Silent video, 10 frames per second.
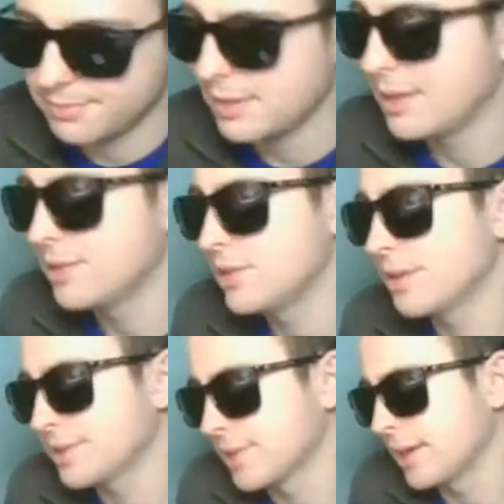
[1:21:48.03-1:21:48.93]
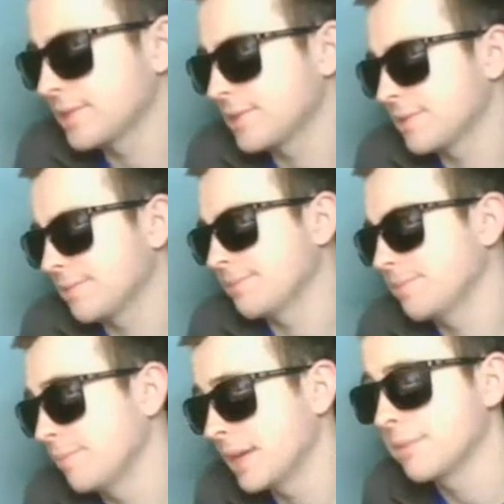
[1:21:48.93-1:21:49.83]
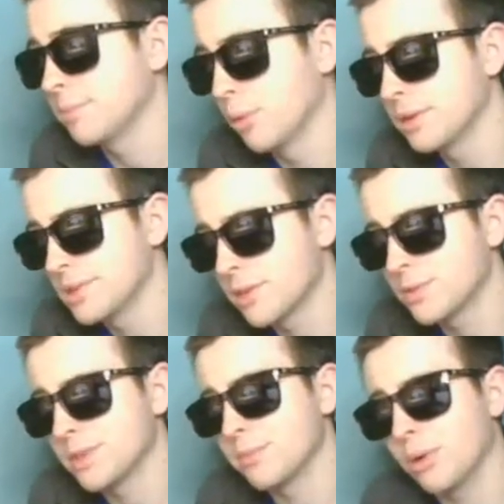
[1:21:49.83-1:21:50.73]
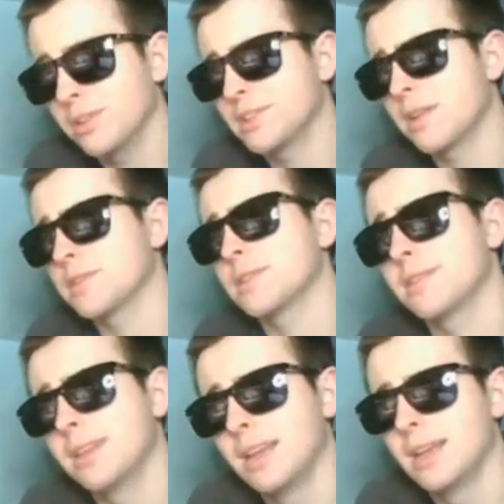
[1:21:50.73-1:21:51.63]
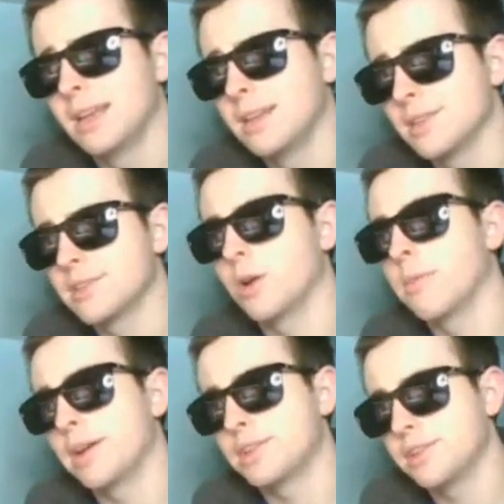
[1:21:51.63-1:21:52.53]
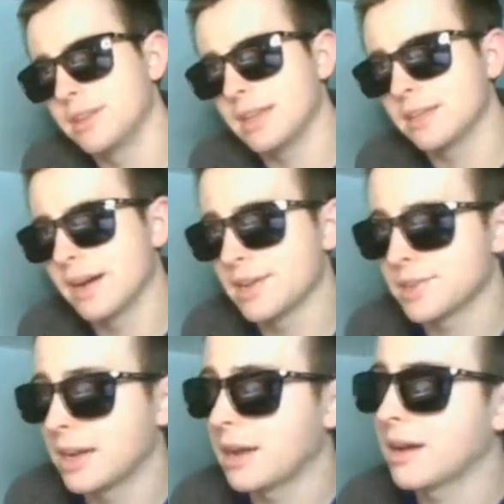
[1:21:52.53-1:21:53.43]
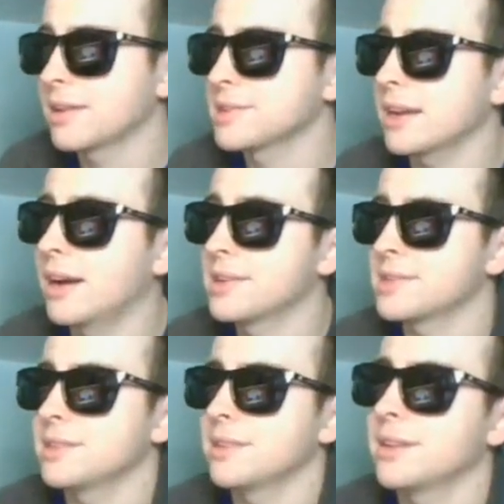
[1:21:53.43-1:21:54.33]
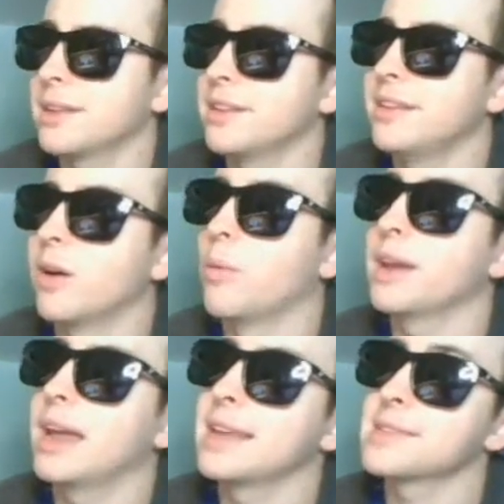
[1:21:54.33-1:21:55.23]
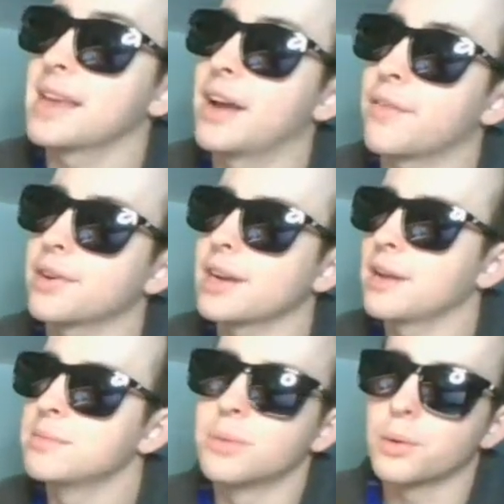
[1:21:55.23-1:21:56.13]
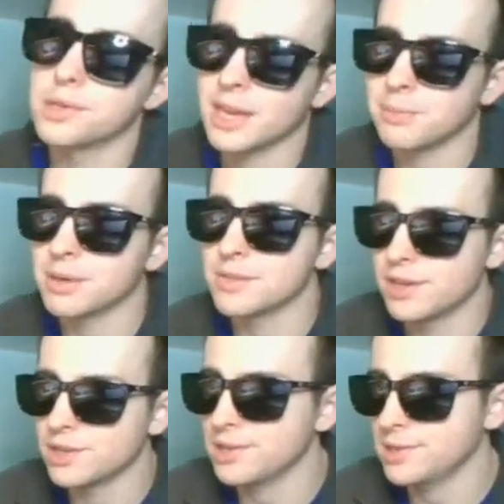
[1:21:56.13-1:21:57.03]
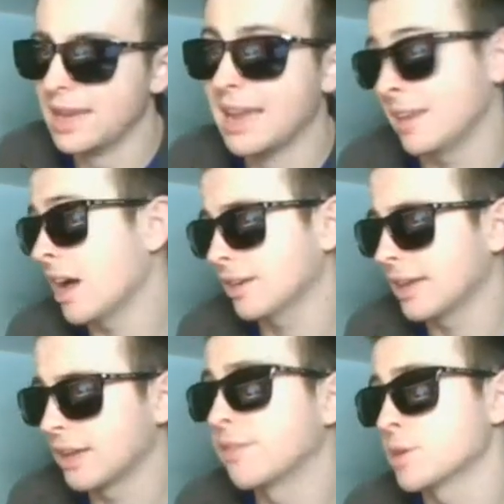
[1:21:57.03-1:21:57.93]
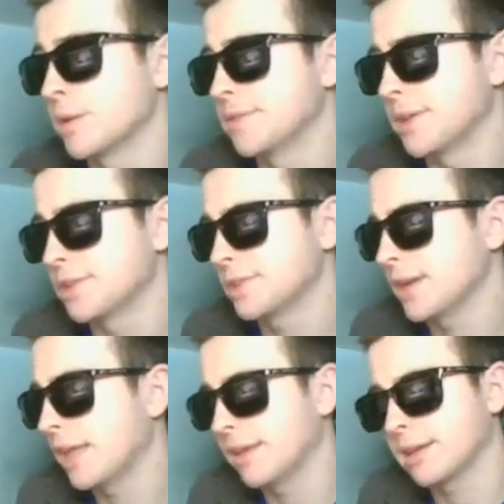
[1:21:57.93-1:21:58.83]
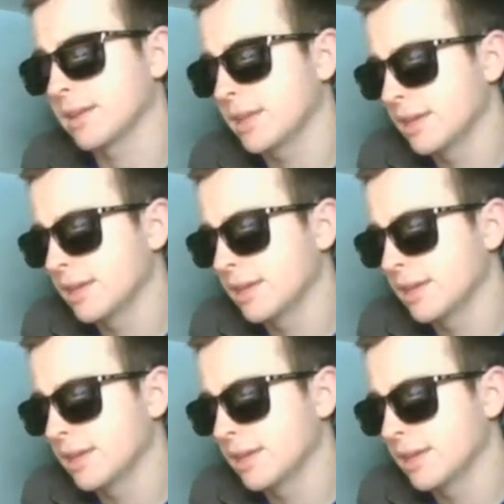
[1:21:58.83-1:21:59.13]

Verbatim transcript: Engineering science. But yeah, Morton deserves it. Morton deserves so much in Clash. Honestly, dude, no one has ever gotten more second place finishes and not gotten a first place finish, I think.